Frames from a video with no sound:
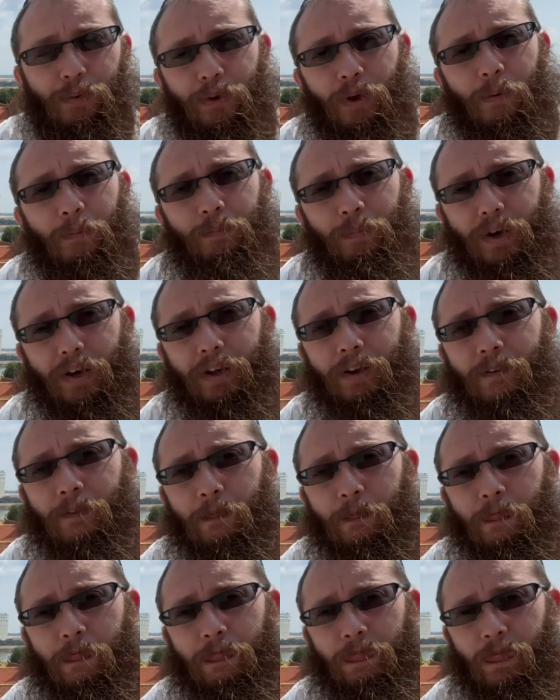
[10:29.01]
Phnom Penh
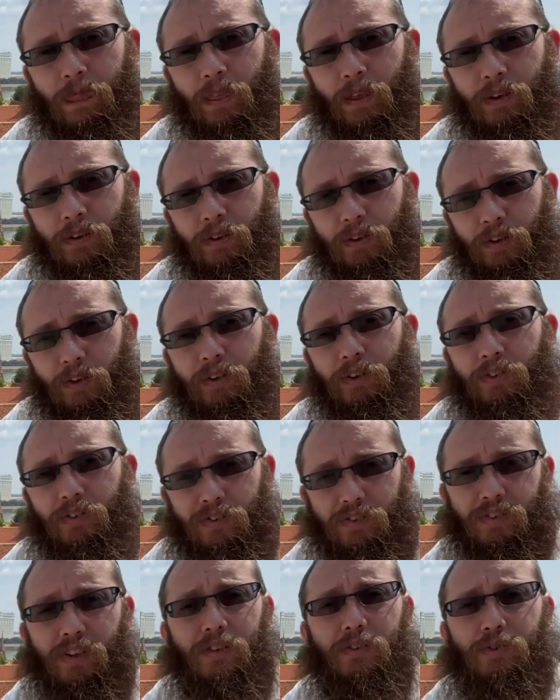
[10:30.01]
is a
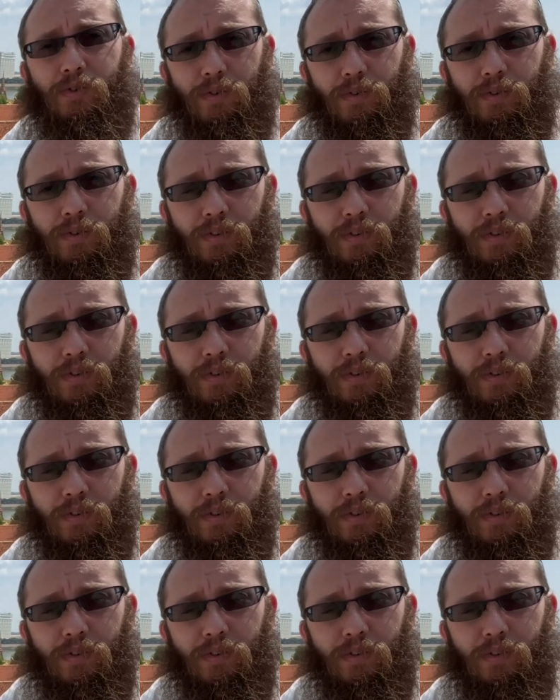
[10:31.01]
center.